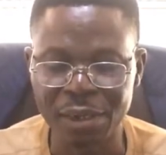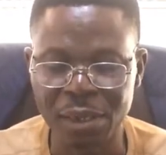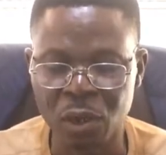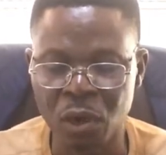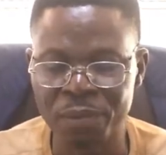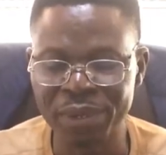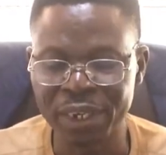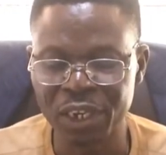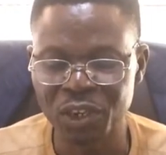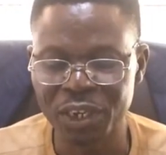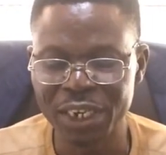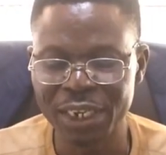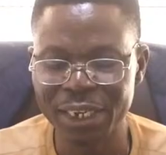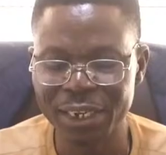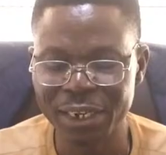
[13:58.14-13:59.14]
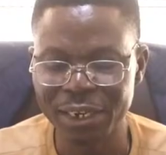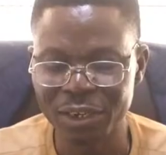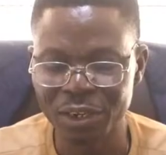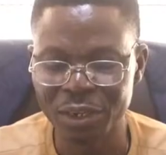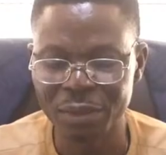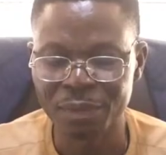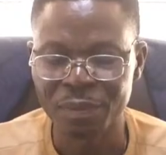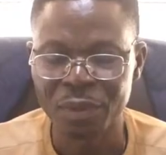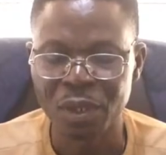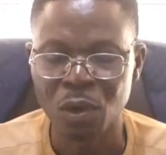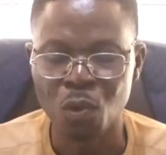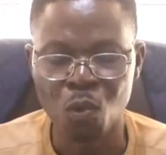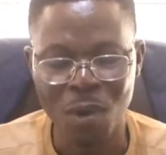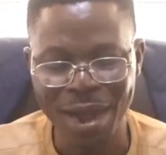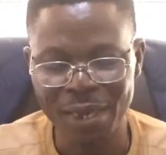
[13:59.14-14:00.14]
communication in English
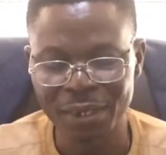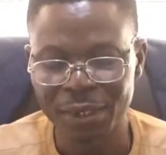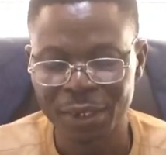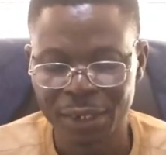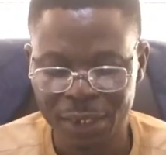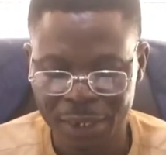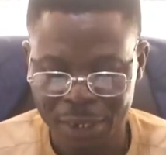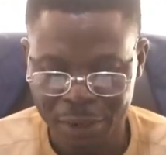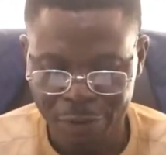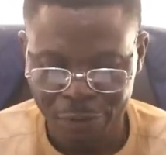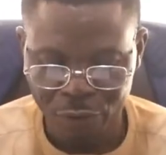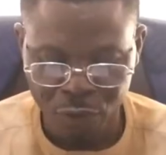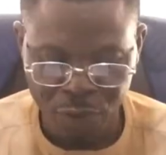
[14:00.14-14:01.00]
1. So